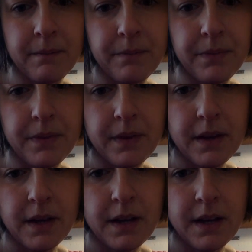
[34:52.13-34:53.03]

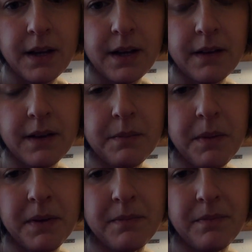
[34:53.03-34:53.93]
Well,
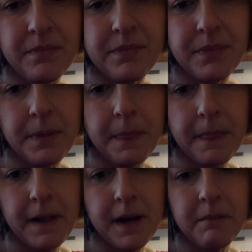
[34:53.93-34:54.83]
maybe
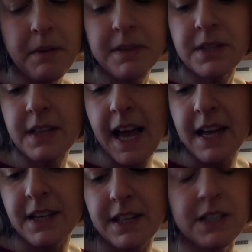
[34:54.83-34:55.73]
maybe to the
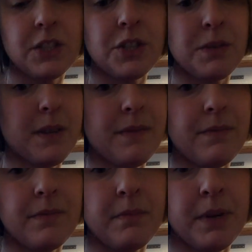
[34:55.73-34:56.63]
end of the instrument,
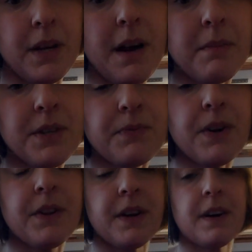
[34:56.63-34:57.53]
but not much
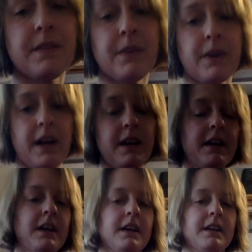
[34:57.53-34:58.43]
further, okay? I
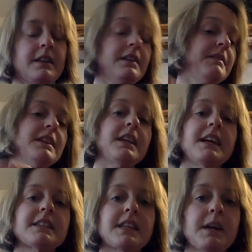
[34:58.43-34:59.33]
mean, the
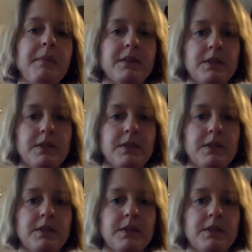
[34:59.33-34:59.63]
nice thing about